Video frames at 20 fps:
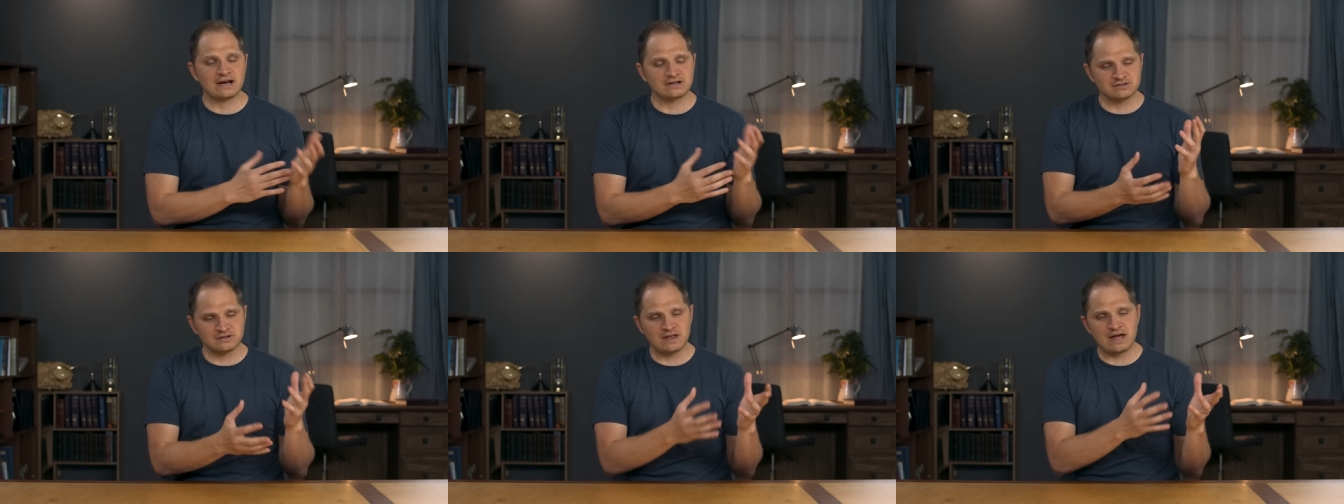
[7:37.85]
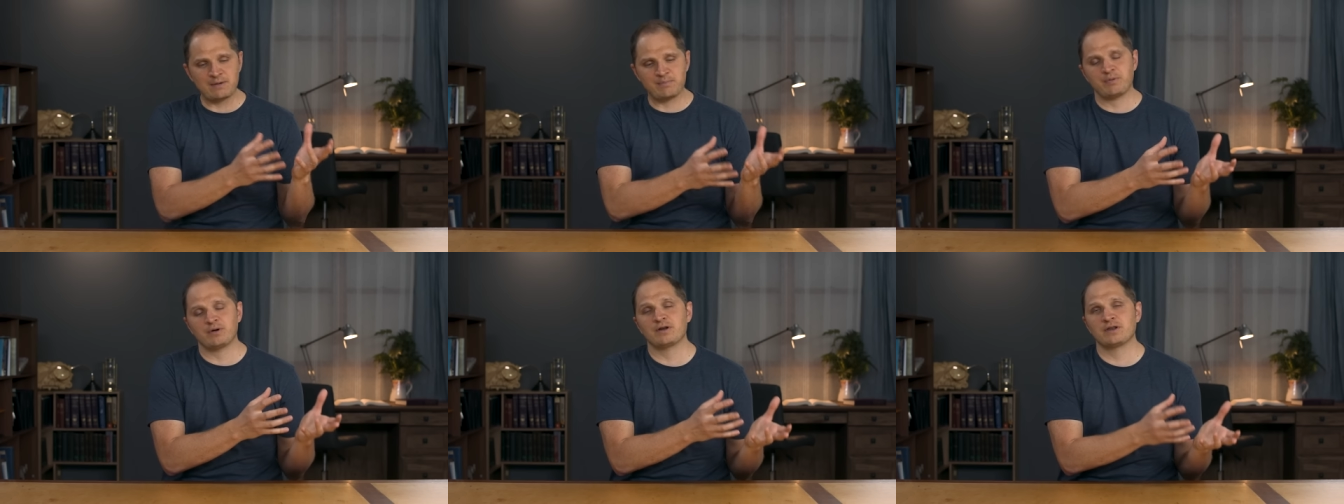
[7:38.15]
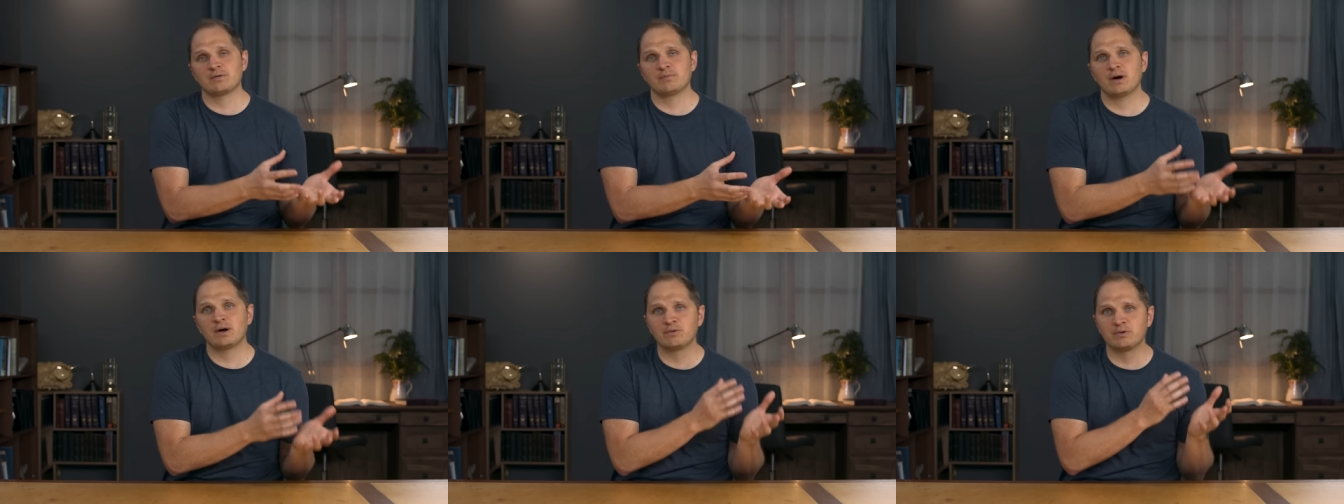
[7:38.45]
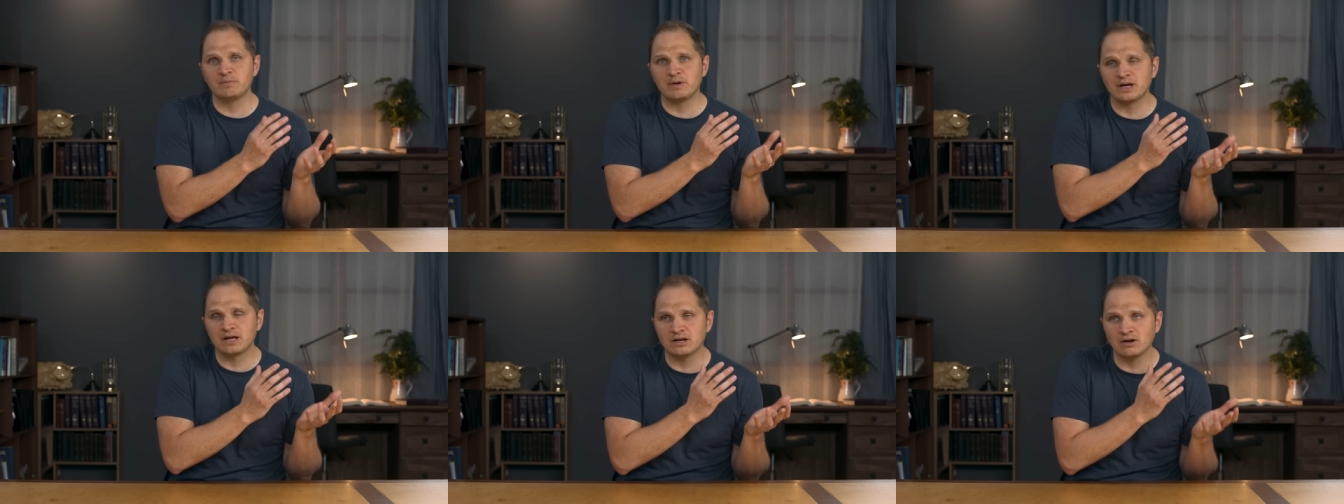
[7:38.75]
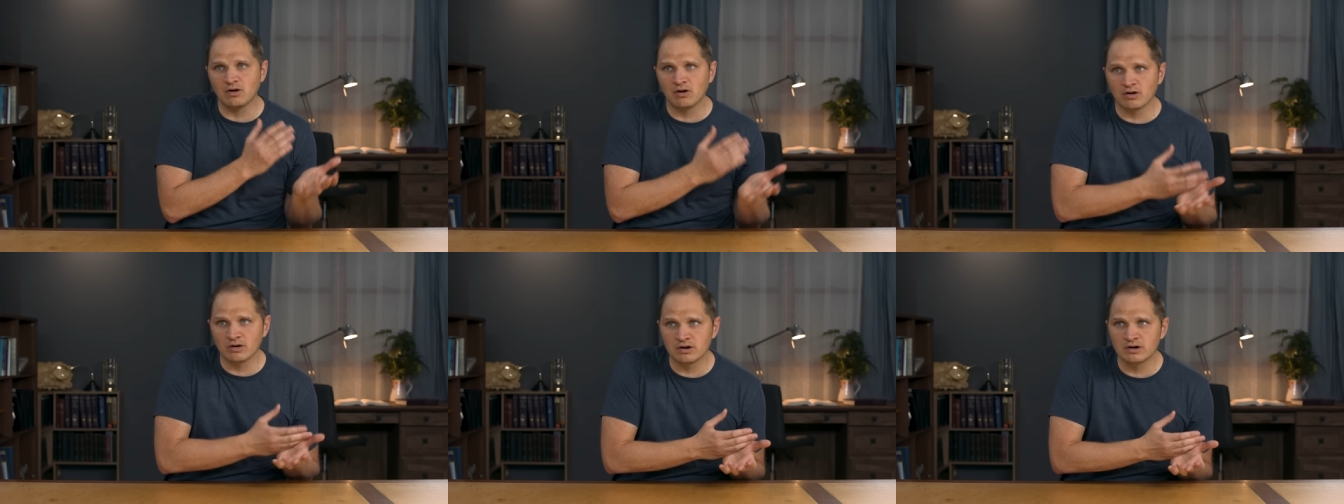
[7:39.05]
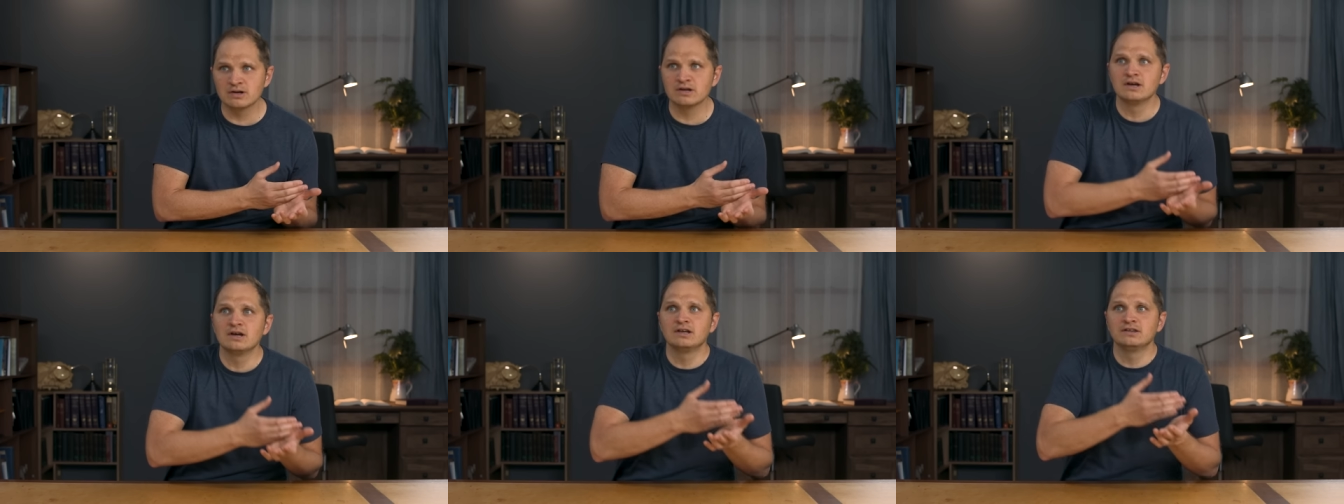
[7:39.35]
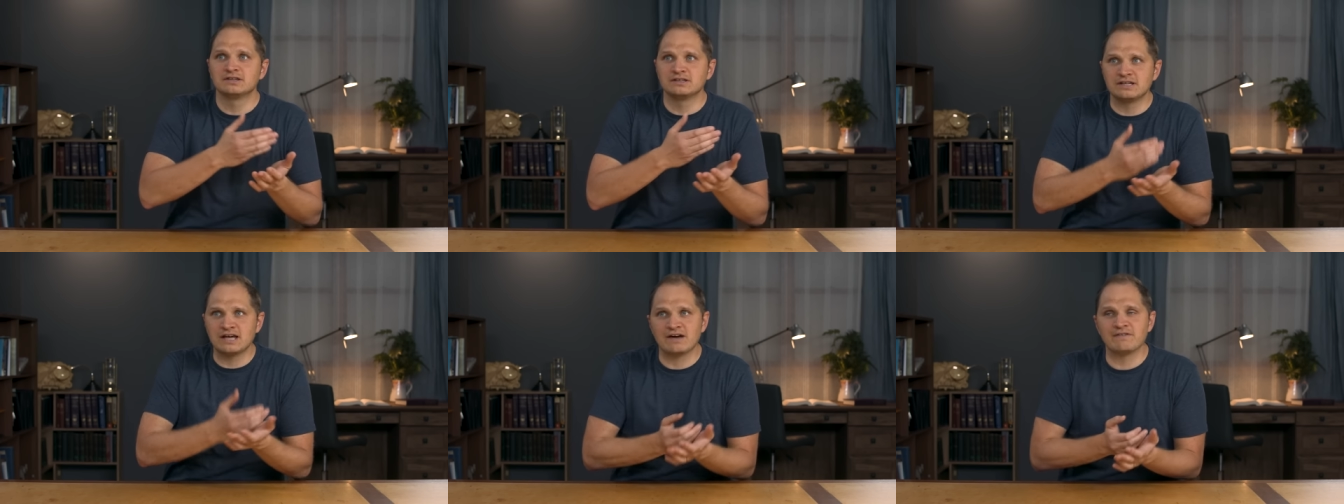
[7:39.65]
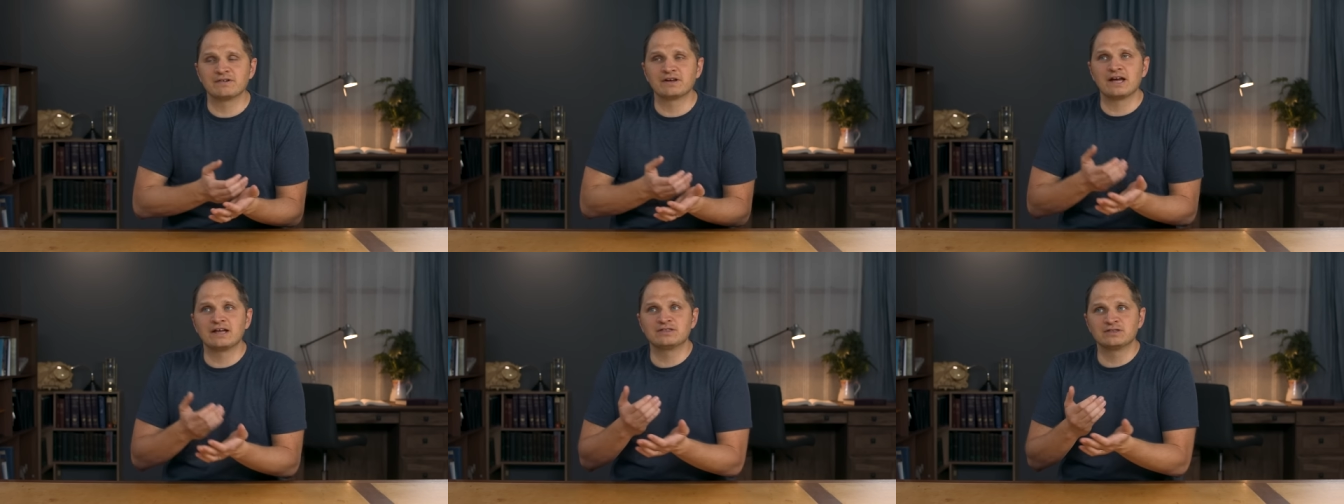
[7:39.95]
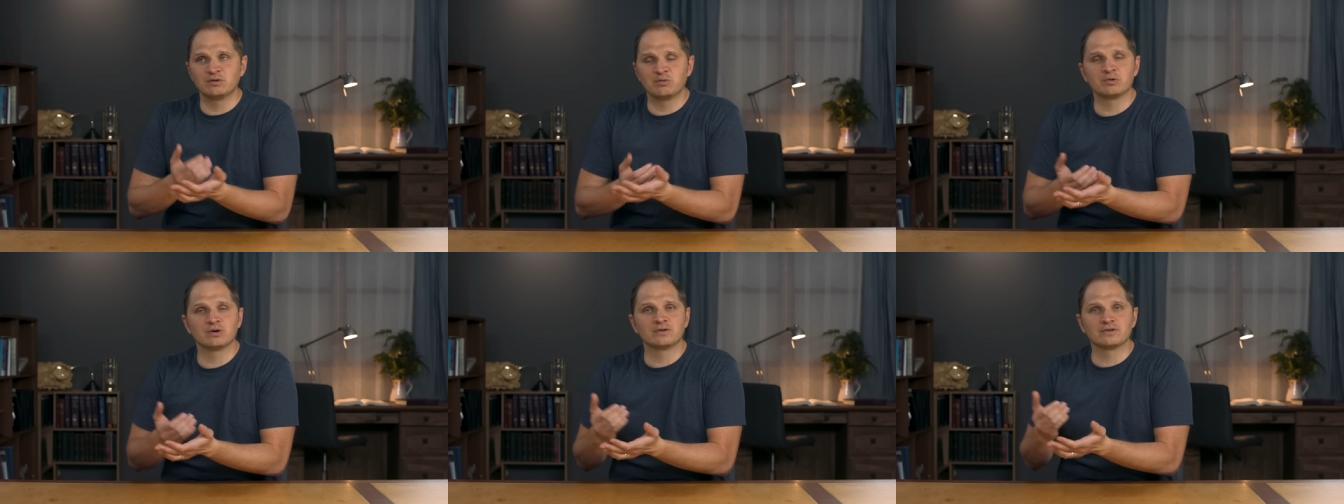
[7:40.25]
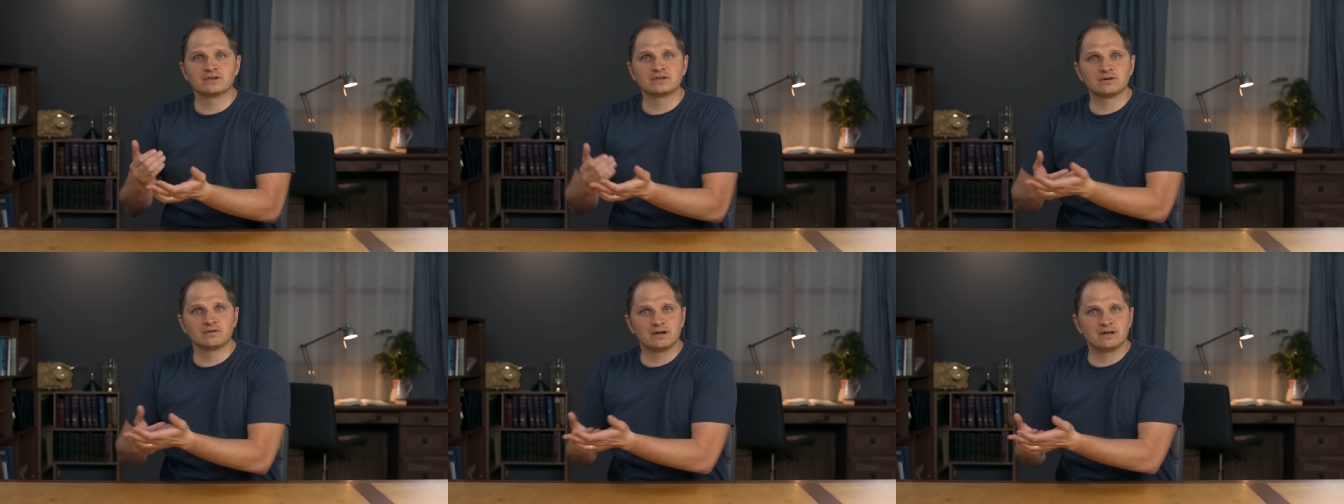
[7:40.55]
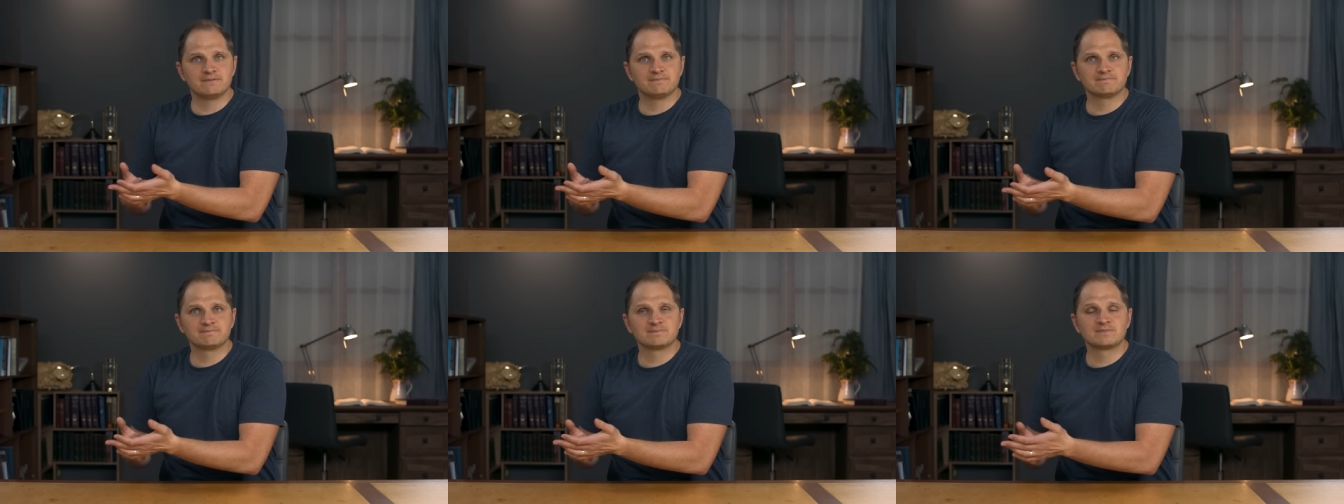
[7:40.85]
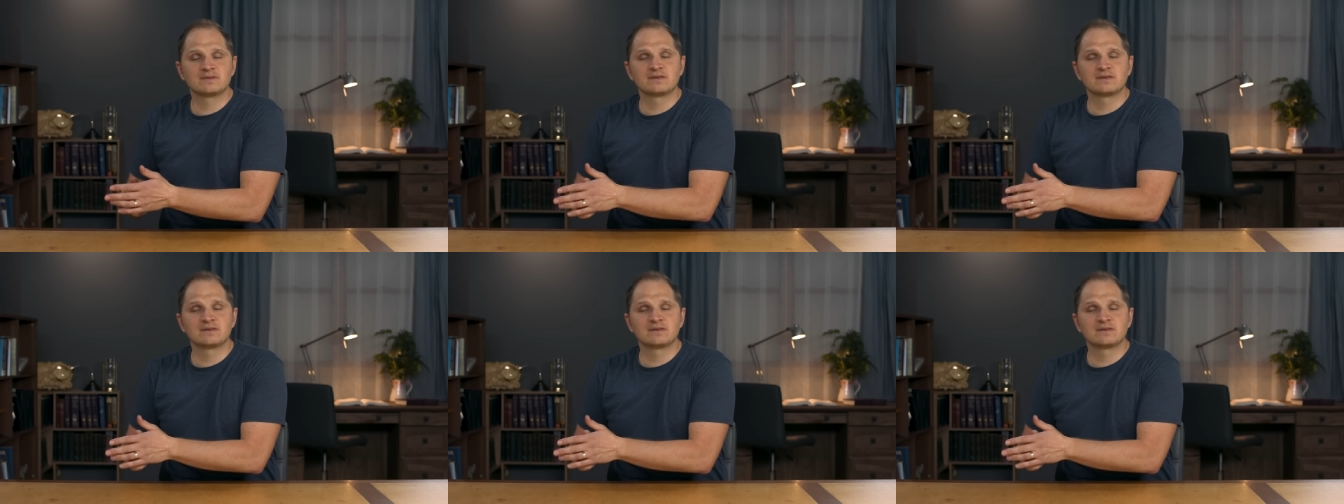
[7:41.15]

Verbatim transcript: Actually, that part of their mind would make it hard to navigate the world that they're in.